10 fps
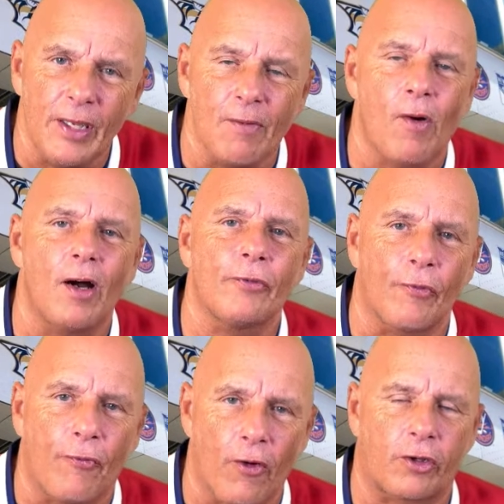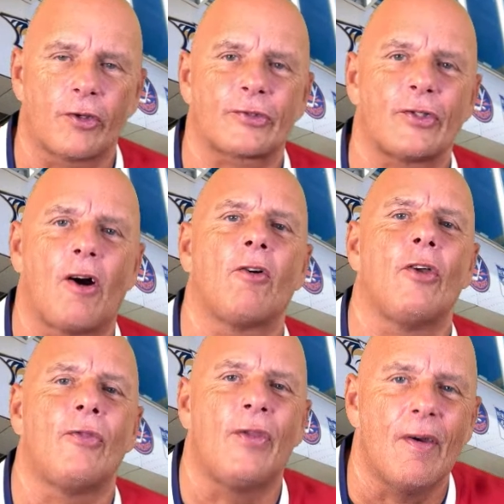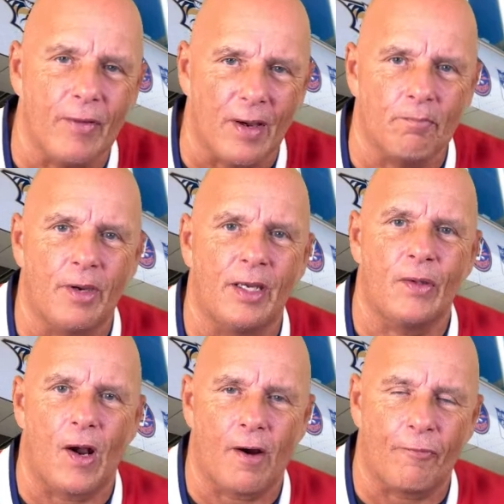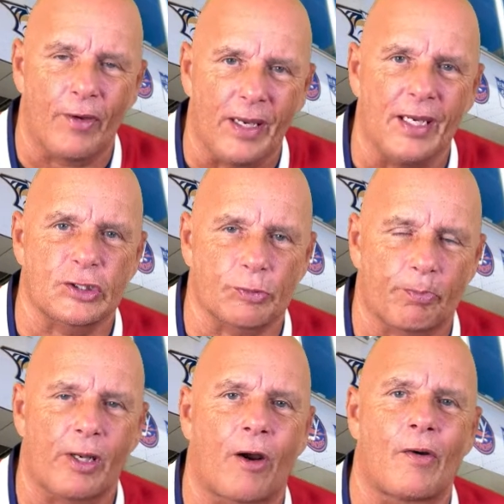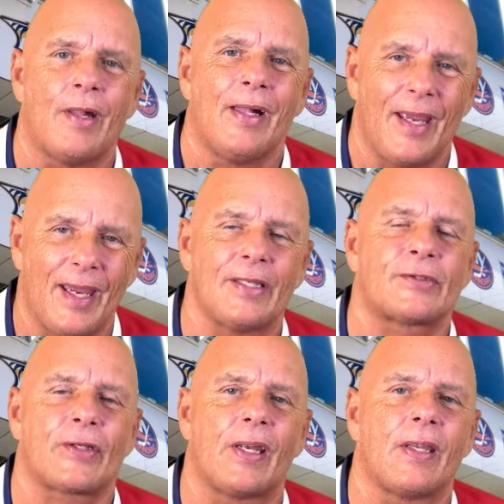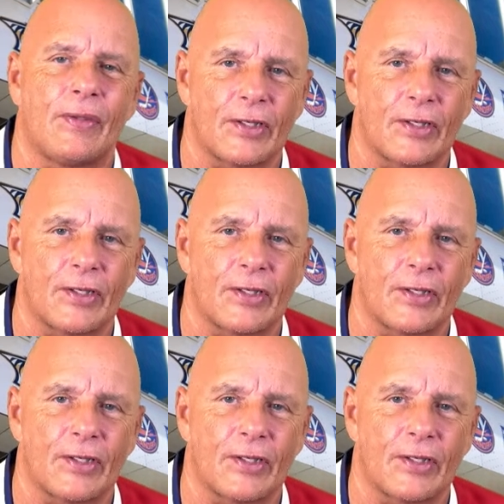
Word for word: they want to focus on the development of each player inside of